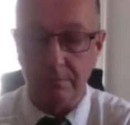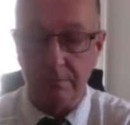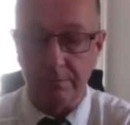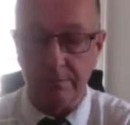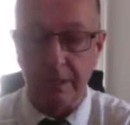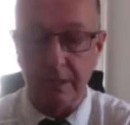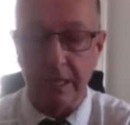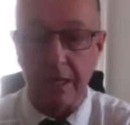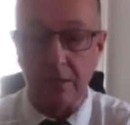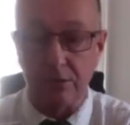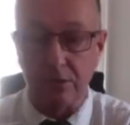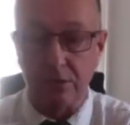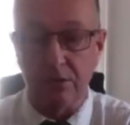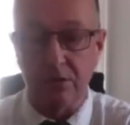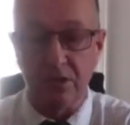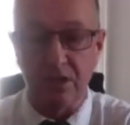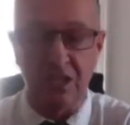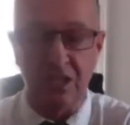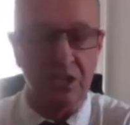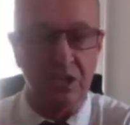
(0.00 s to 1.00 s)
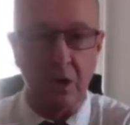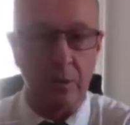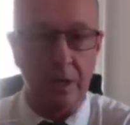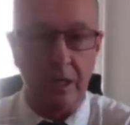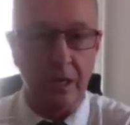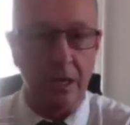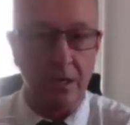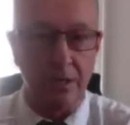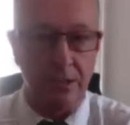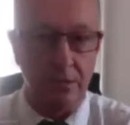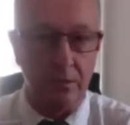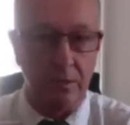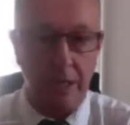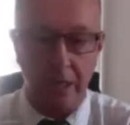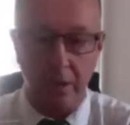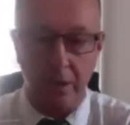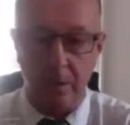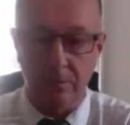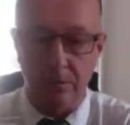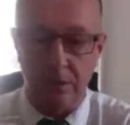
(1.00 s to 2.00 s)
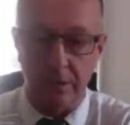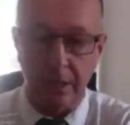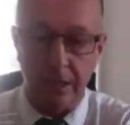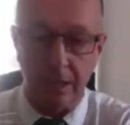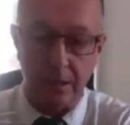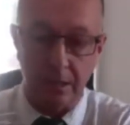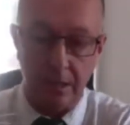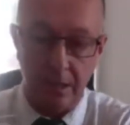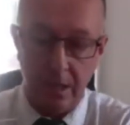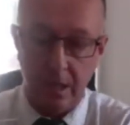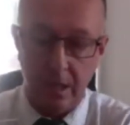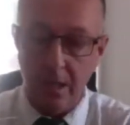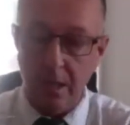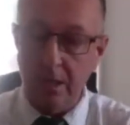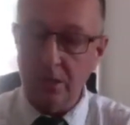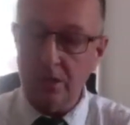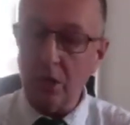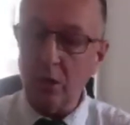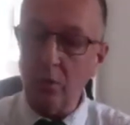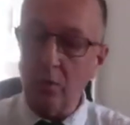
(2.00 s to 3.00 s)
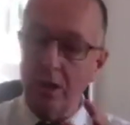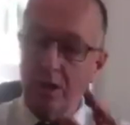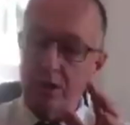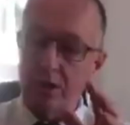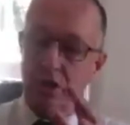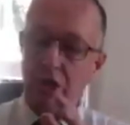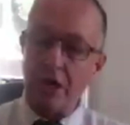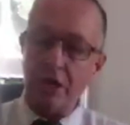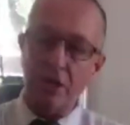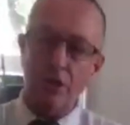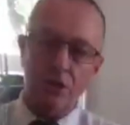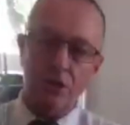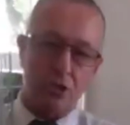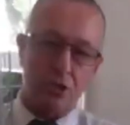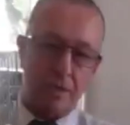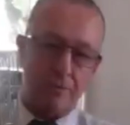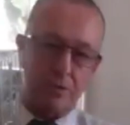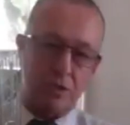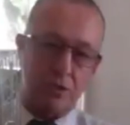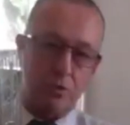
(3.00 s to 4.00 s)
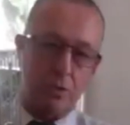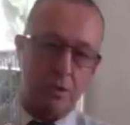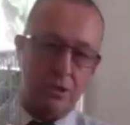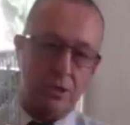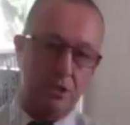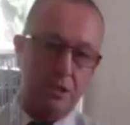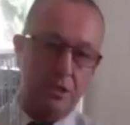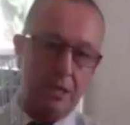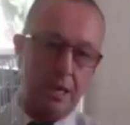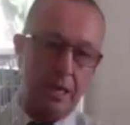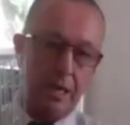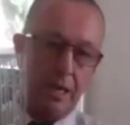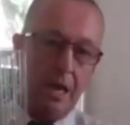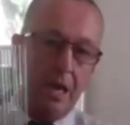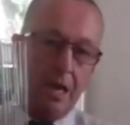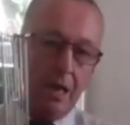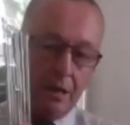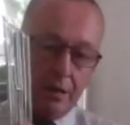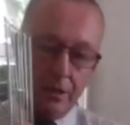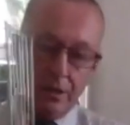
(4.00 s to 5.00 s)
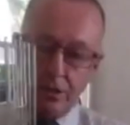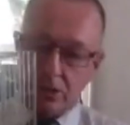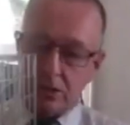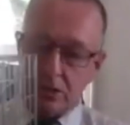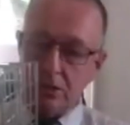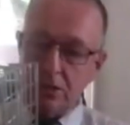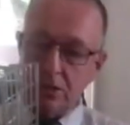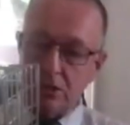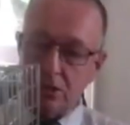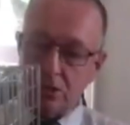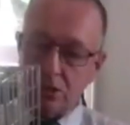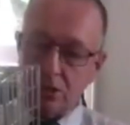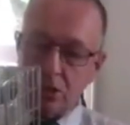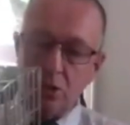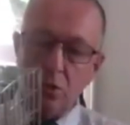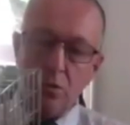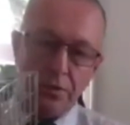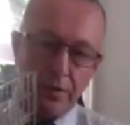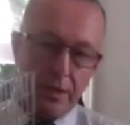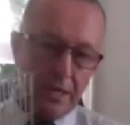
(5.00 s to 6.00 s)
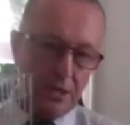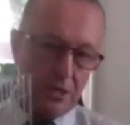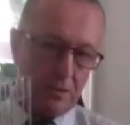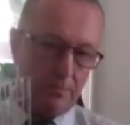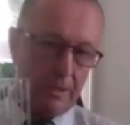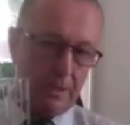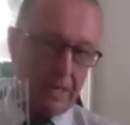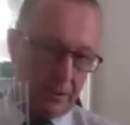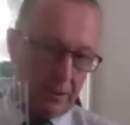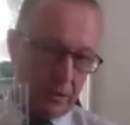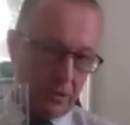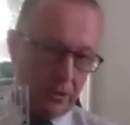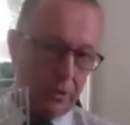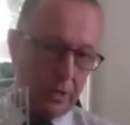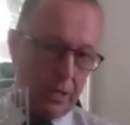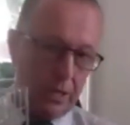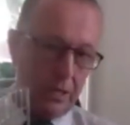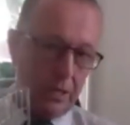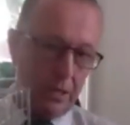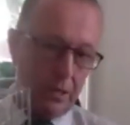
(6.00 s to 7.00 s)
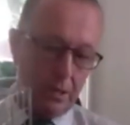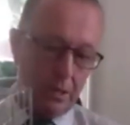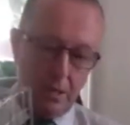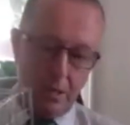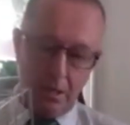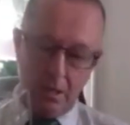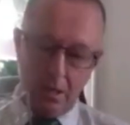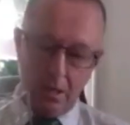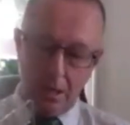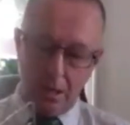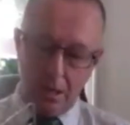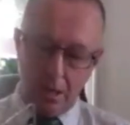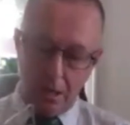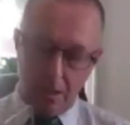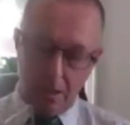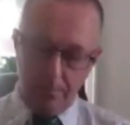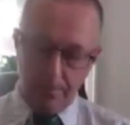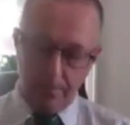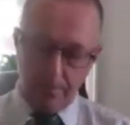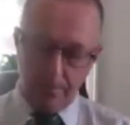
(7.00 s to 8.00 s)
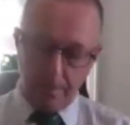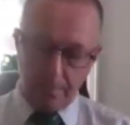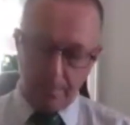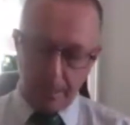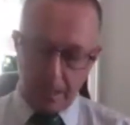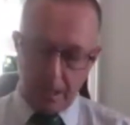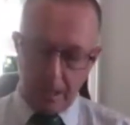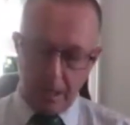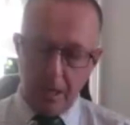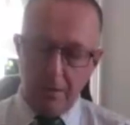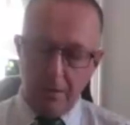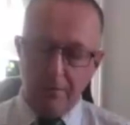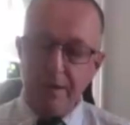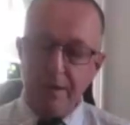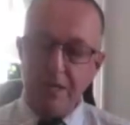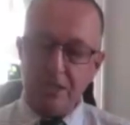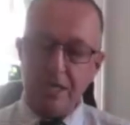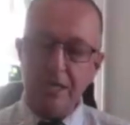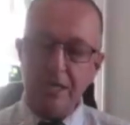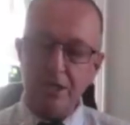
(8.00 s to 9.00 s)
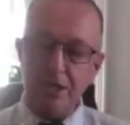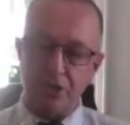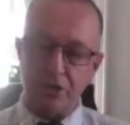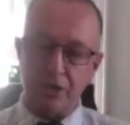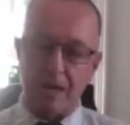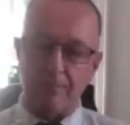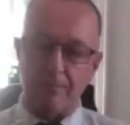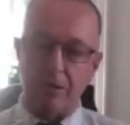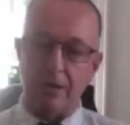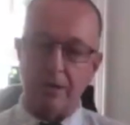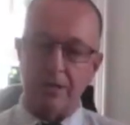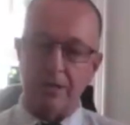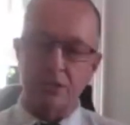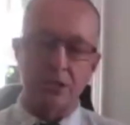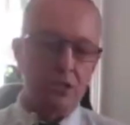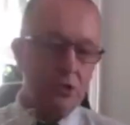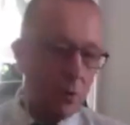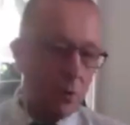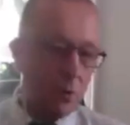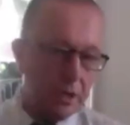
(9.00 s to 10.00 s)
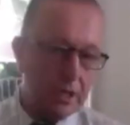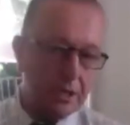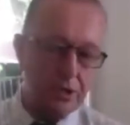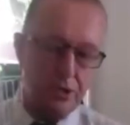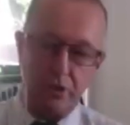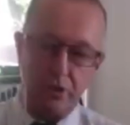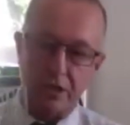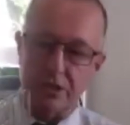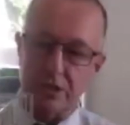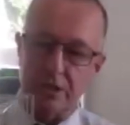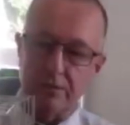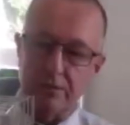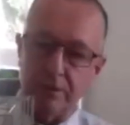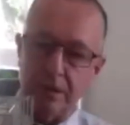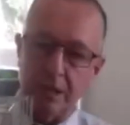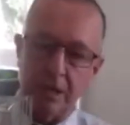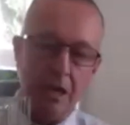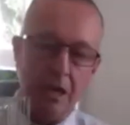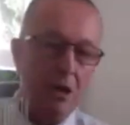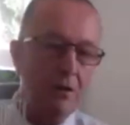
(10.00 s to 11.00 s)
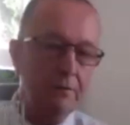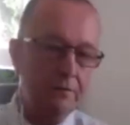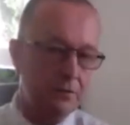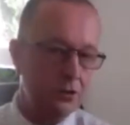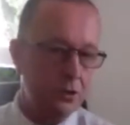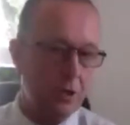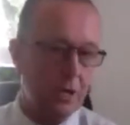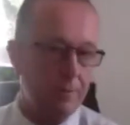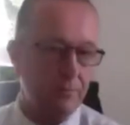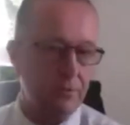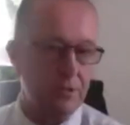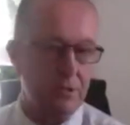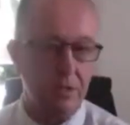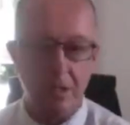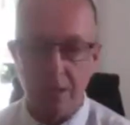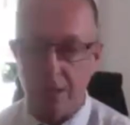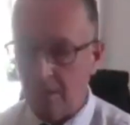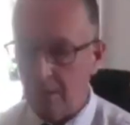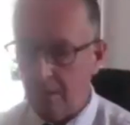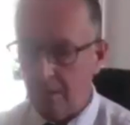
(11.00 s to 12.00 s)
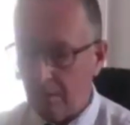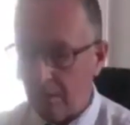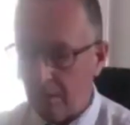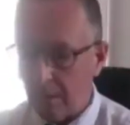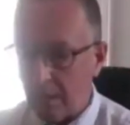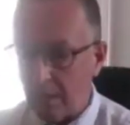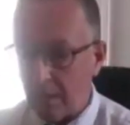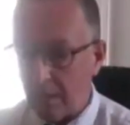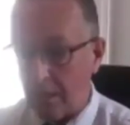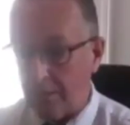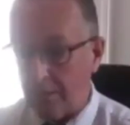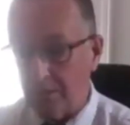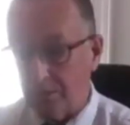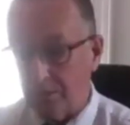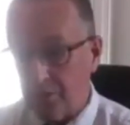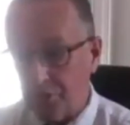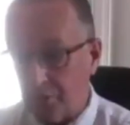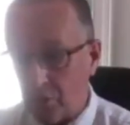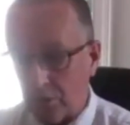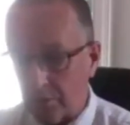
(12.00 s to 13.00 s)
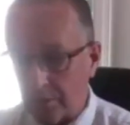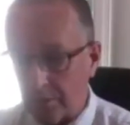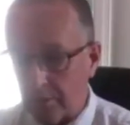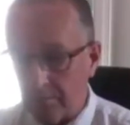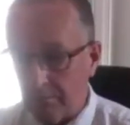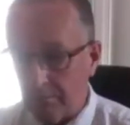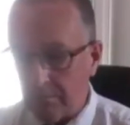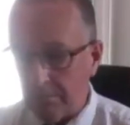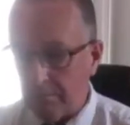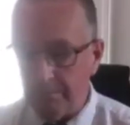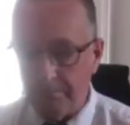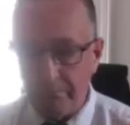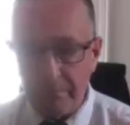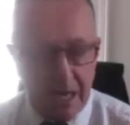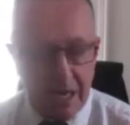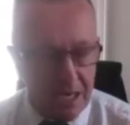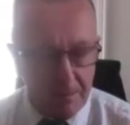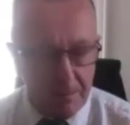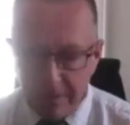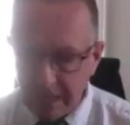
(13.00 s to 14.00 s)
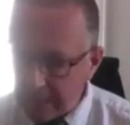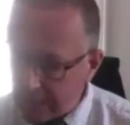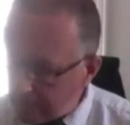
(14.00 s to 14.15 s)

forget to think, no, he can't do that, he won't do that. So check your traps twice a day. There's two things about the grey. If he's in a trap like this, it's quite interesting, really. I've trapped and shot many